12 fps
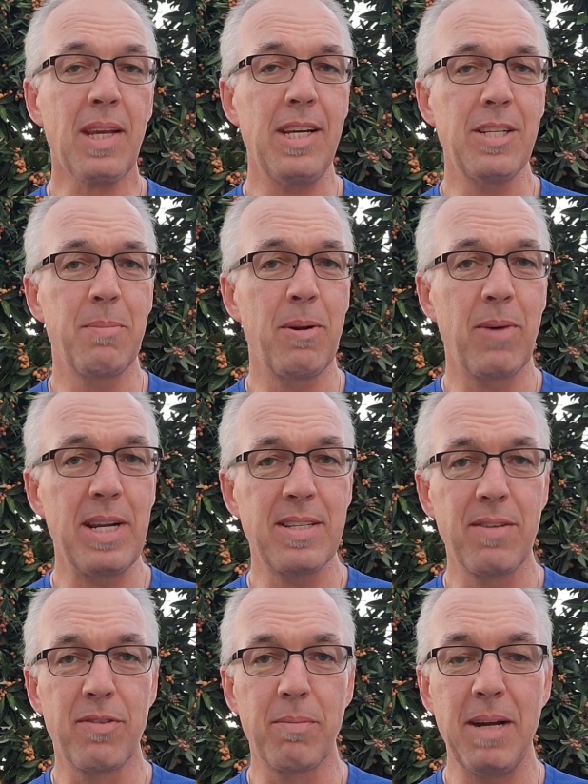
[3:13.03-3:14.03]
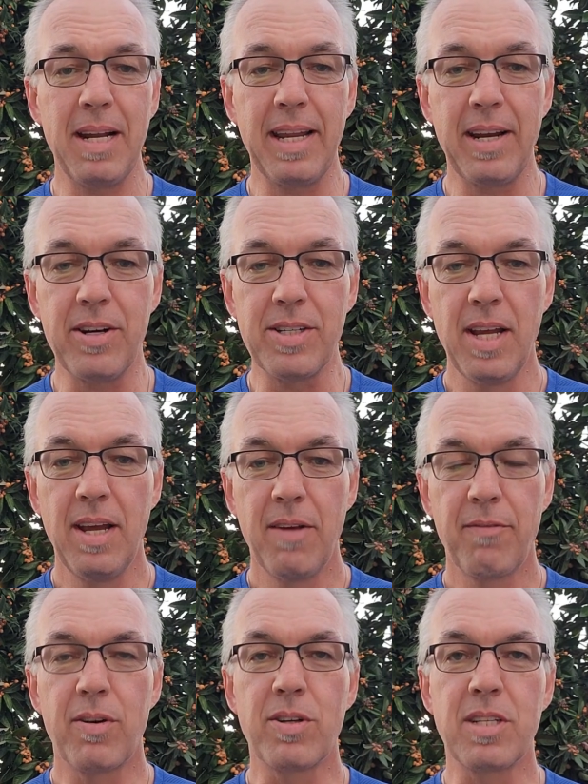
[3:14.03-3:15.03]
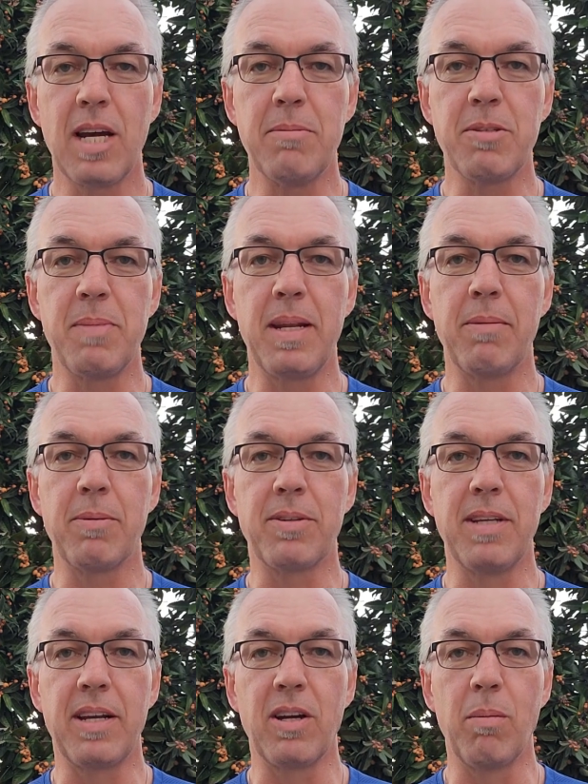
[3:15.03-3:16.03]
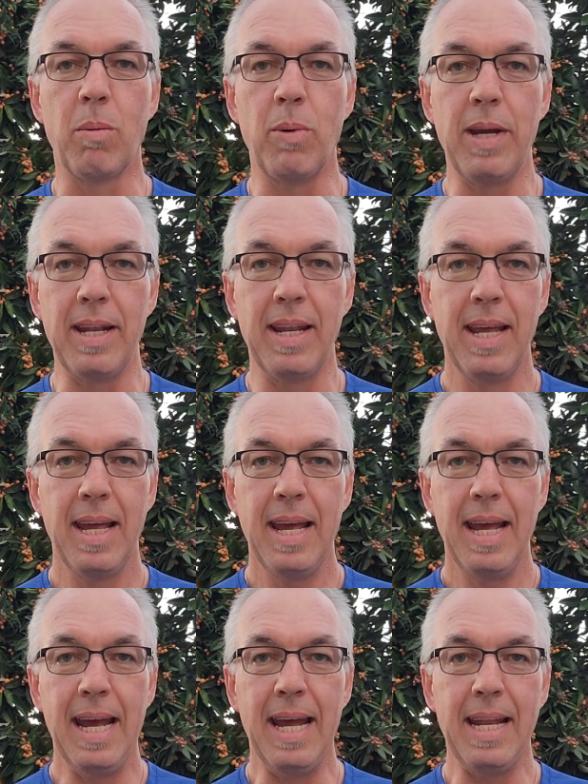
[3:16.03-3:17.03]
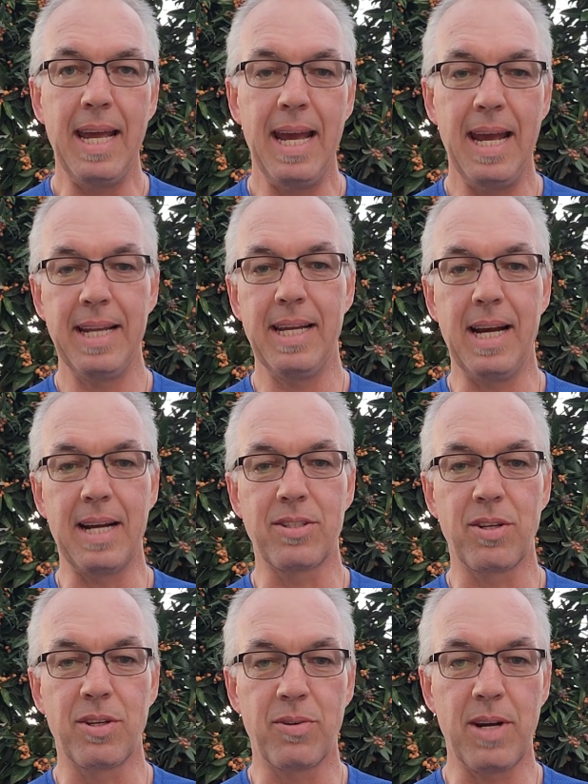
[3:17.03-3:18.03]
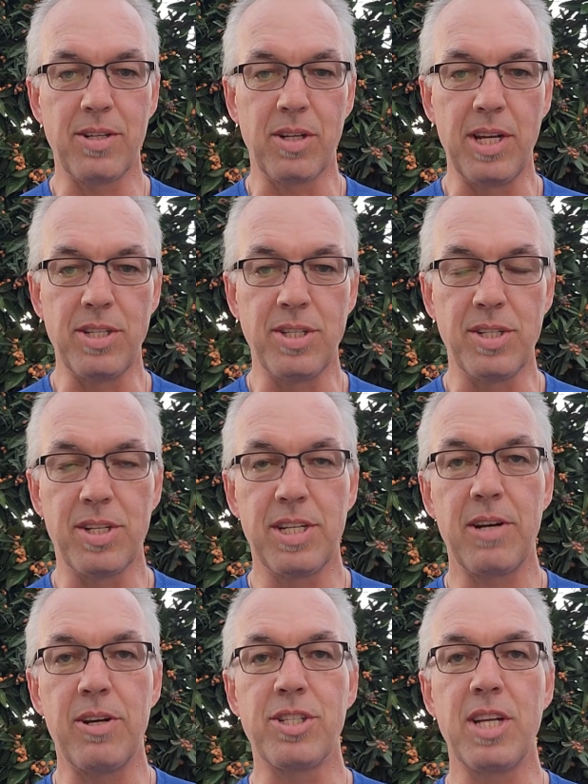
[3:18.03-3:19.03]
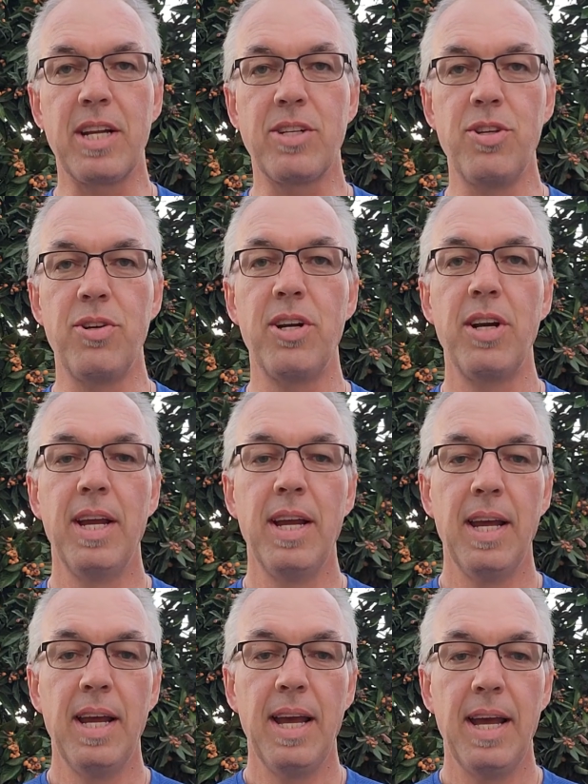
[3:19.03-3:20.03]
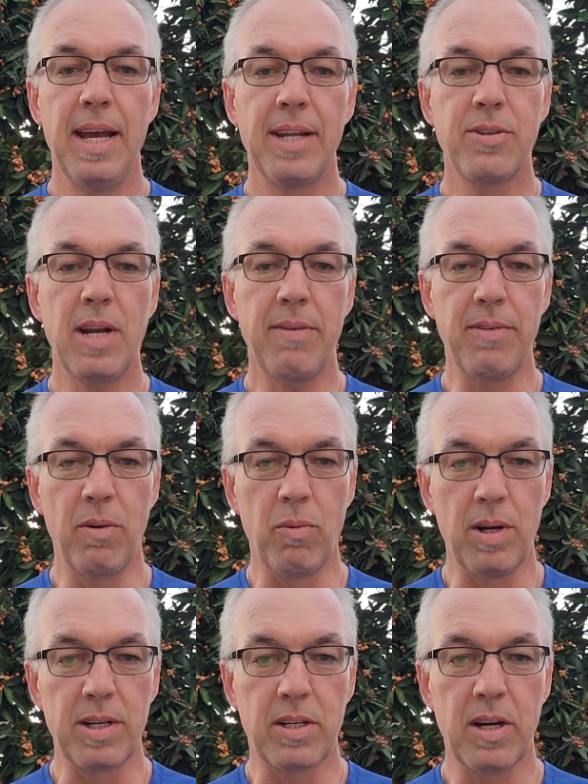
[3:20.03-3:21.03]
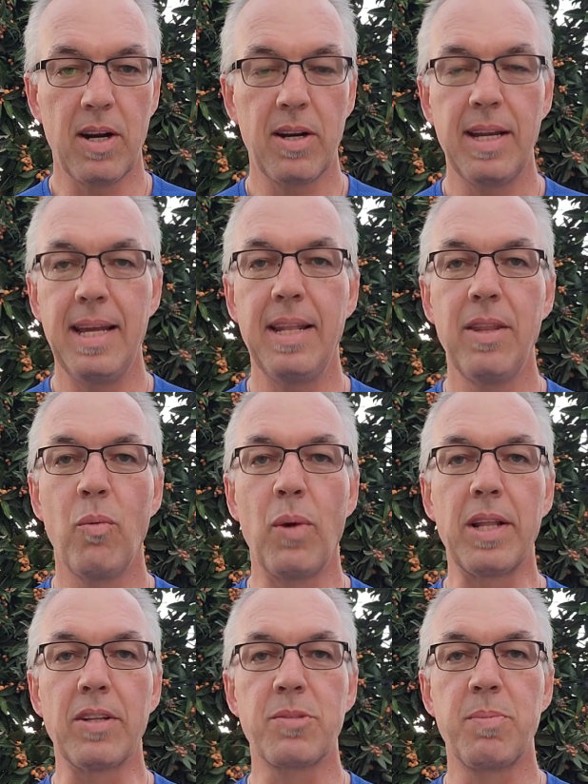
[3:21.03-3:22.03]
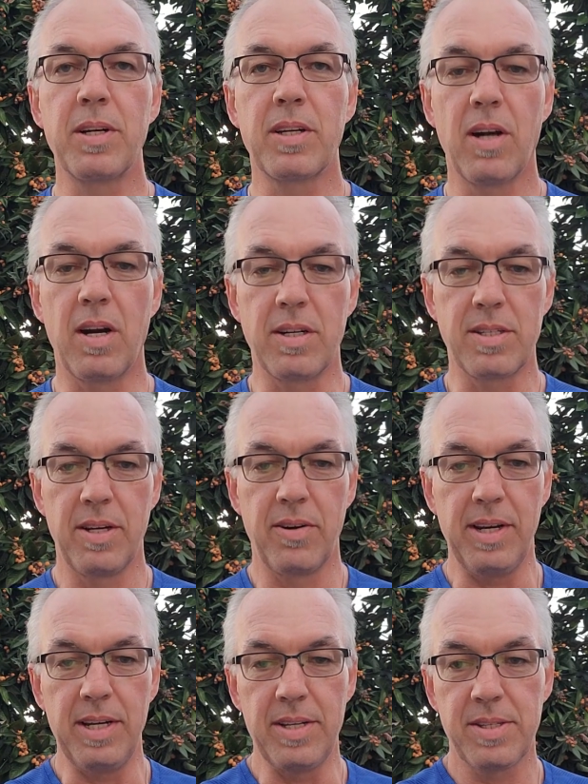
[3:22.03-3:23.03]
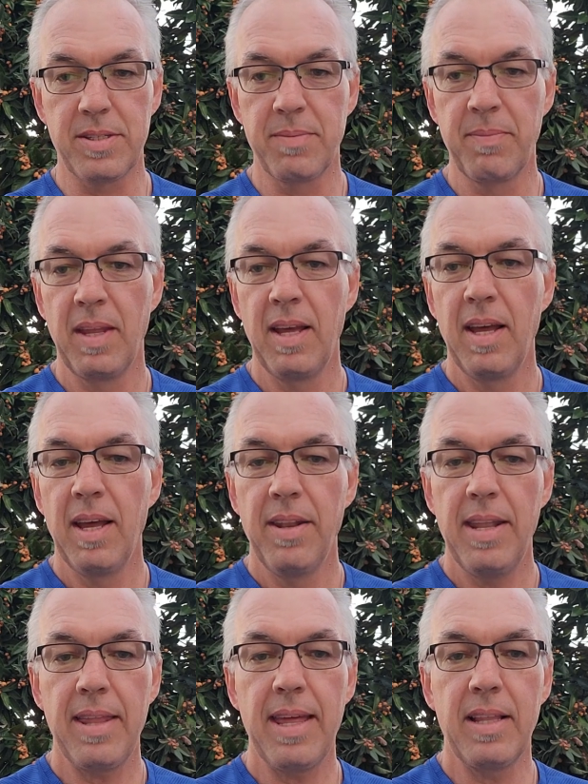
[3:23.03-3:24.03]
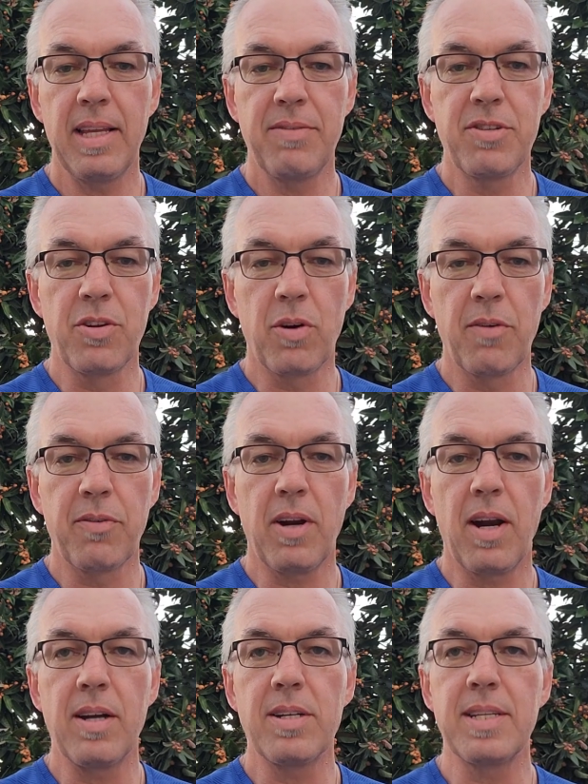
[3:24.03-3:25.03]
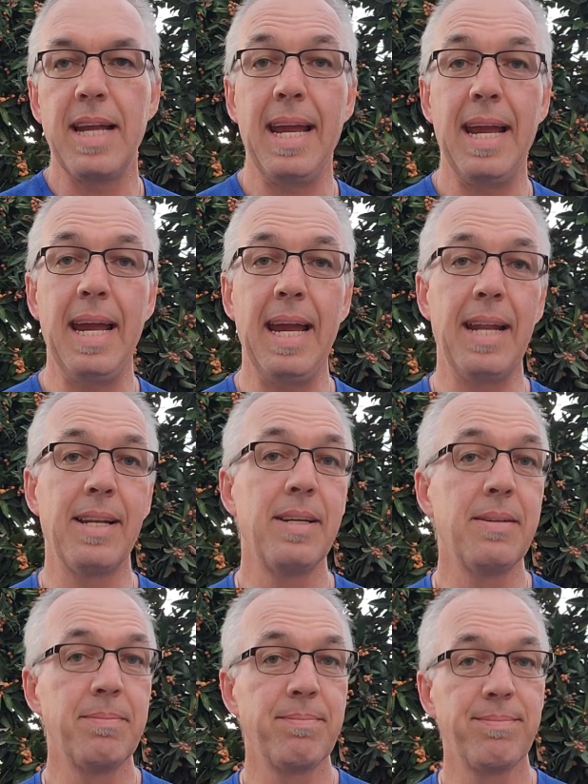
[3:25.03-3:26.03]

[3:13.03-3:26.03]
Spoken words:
he's been racing for many years. First time he's been able to take home a win at Antioch. So congratulations, Terry Schenck Jr., driving the one car in the wingless sprint car series. Now that leaves the dwarf cars and